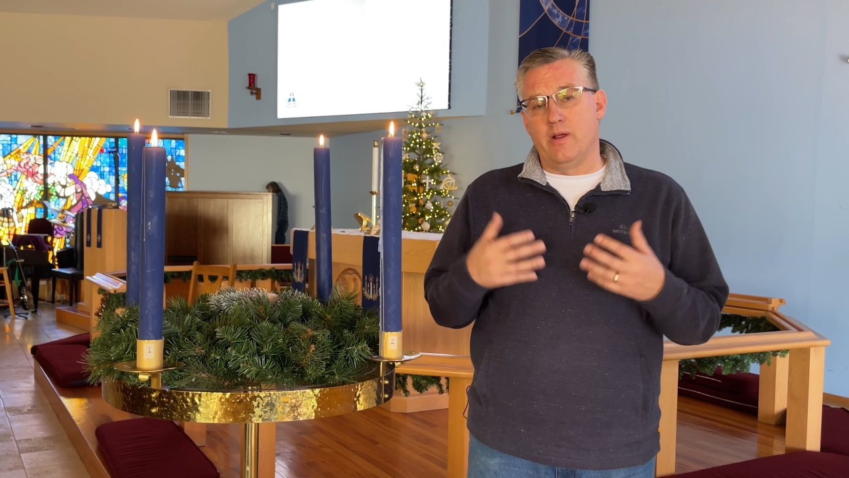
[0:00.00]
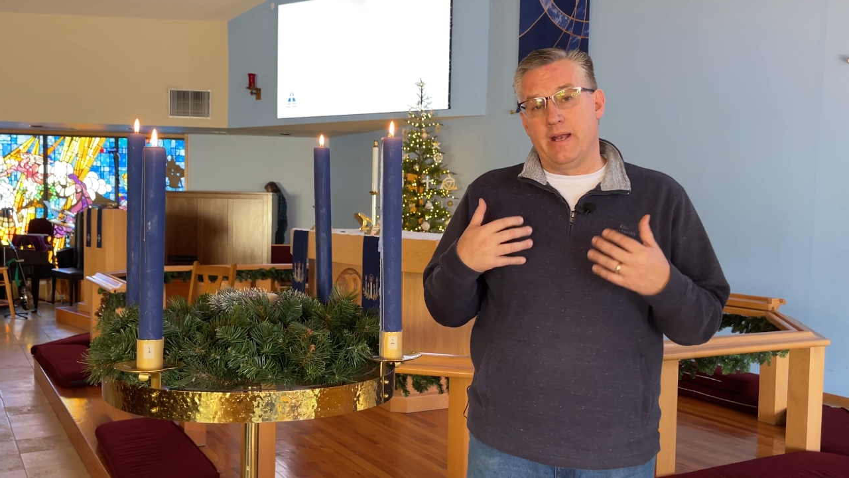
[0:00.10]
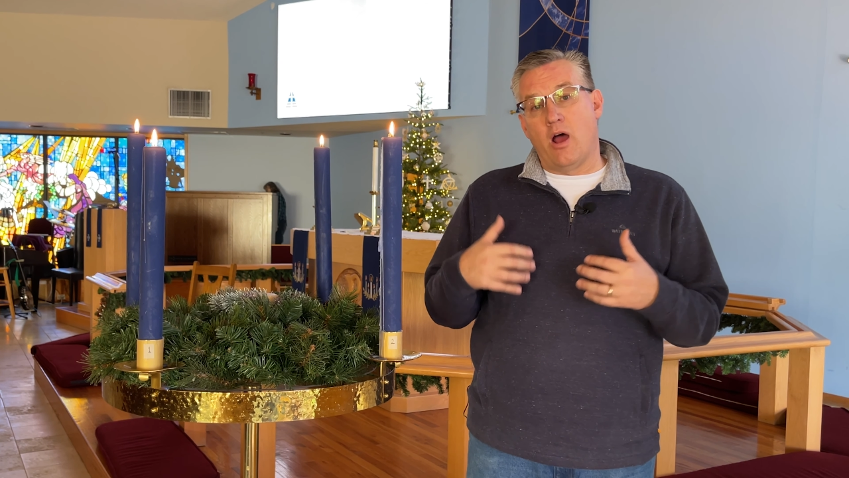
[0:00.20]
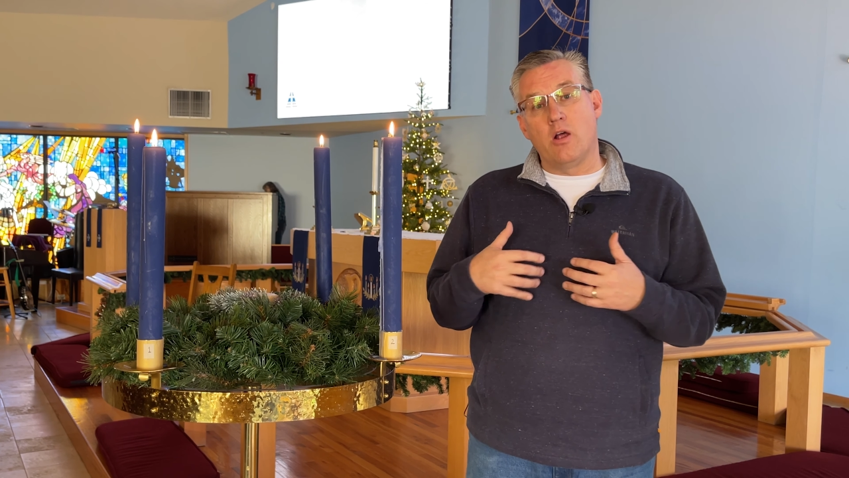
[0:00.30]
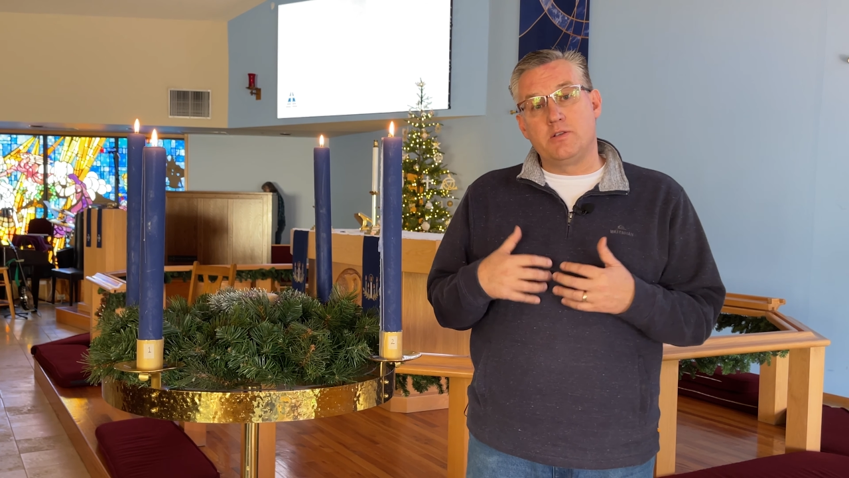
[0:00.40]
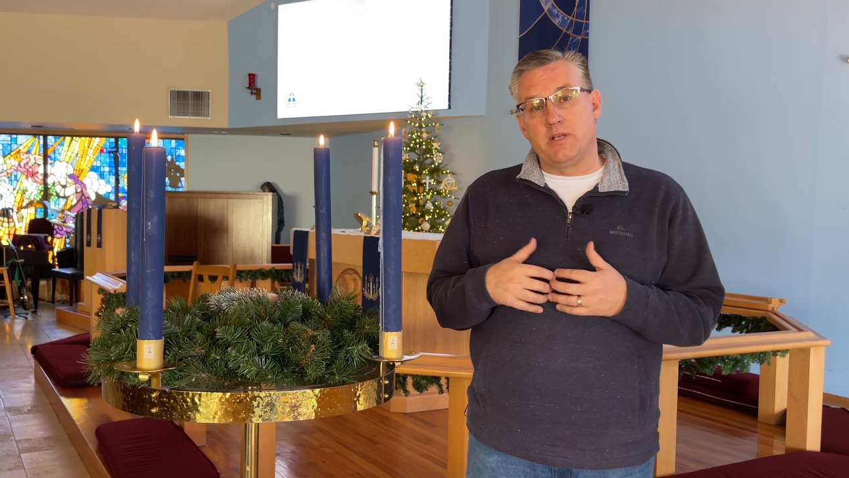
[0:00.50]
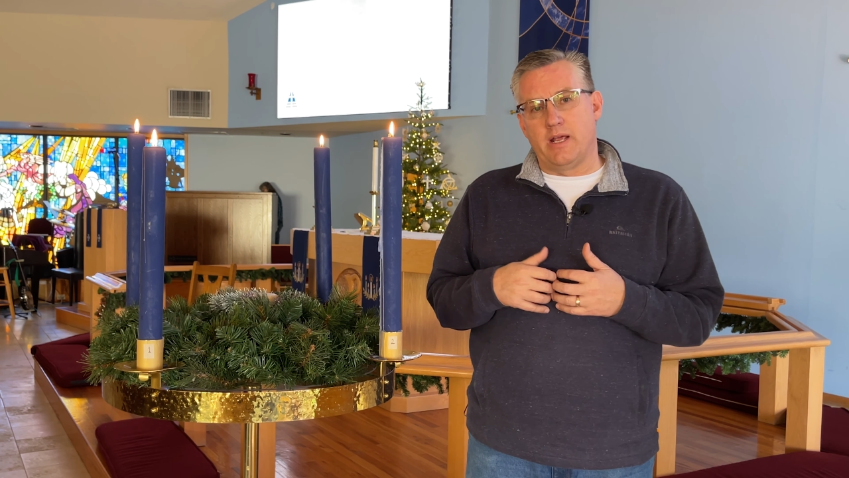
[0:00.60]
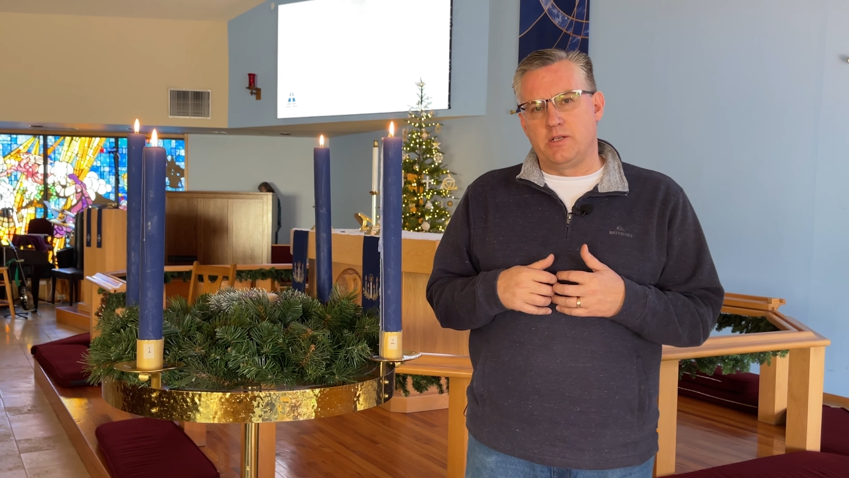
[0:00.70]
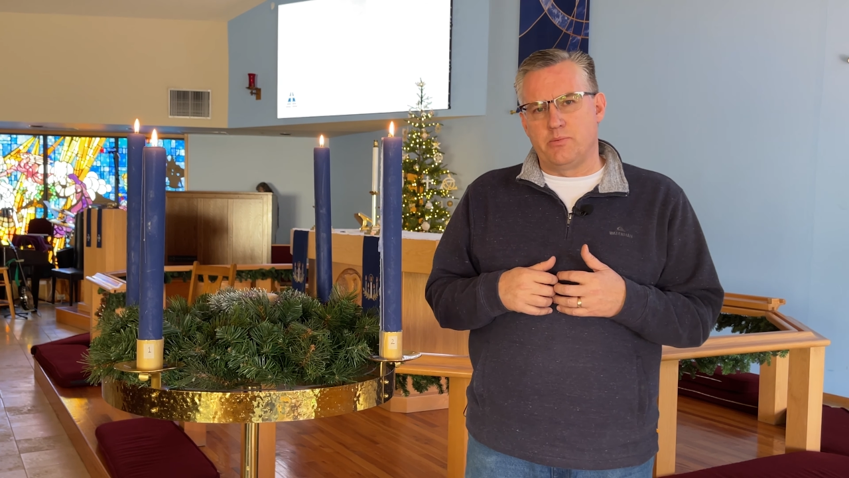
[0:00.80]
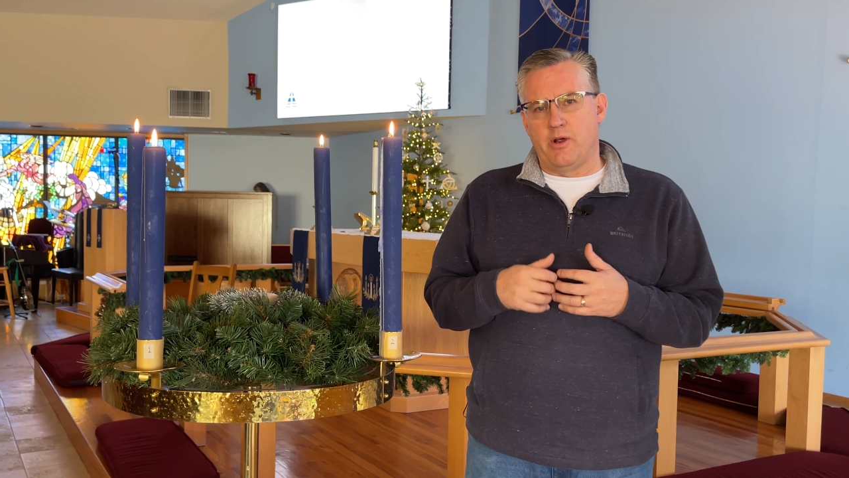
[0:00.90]
in our
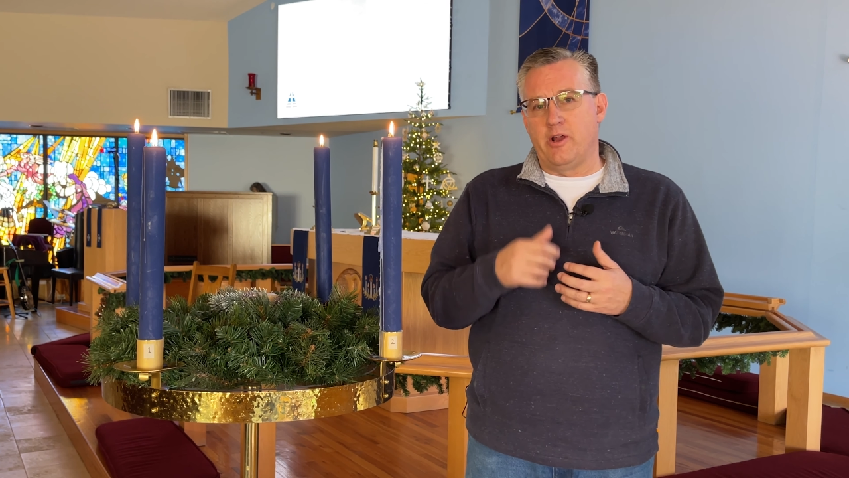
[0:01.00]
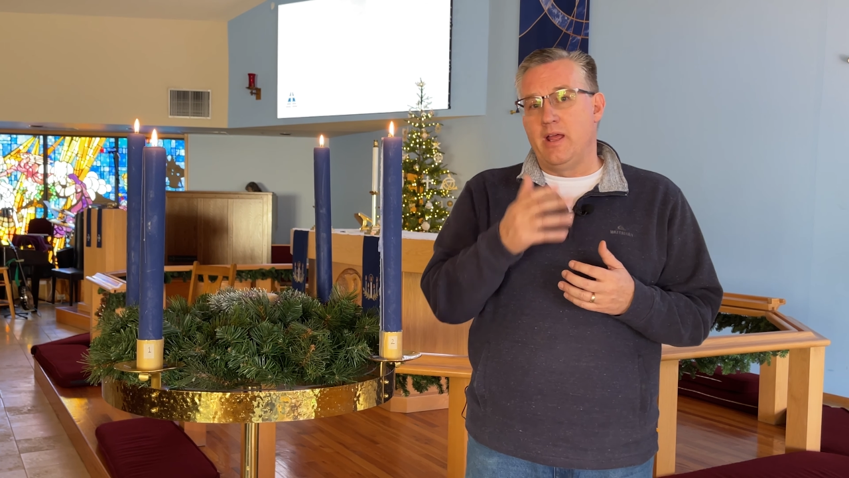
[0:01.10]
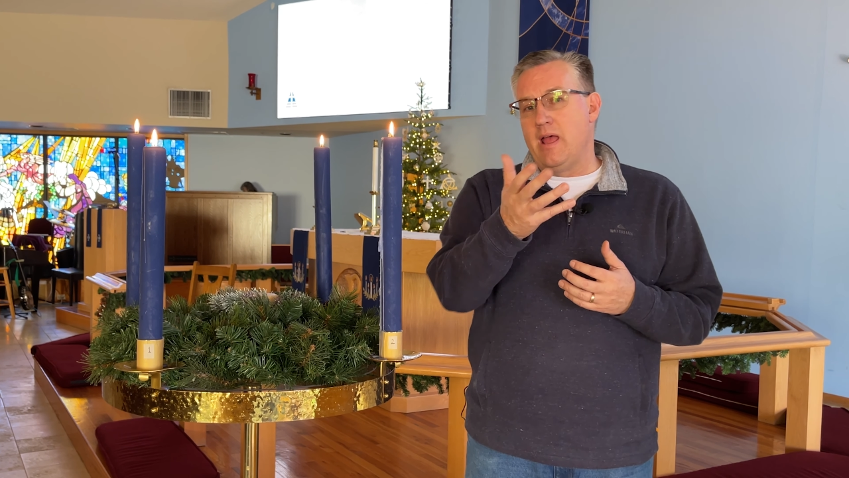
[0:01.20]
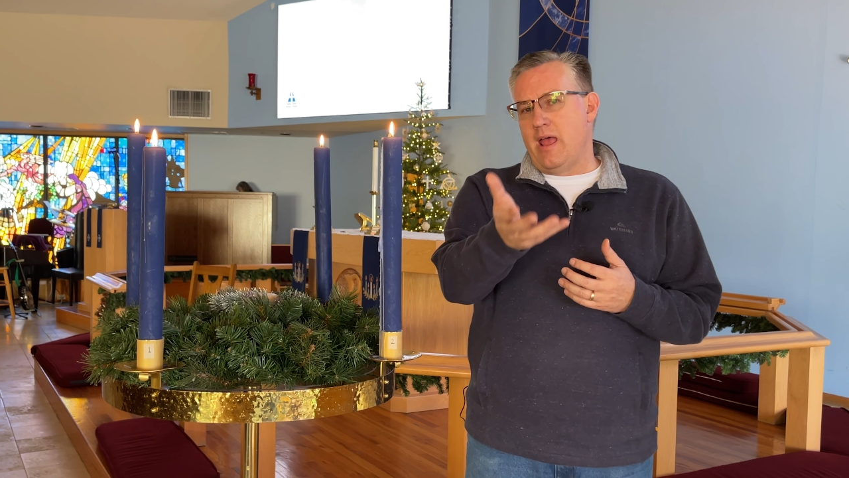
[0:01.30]
sanctuary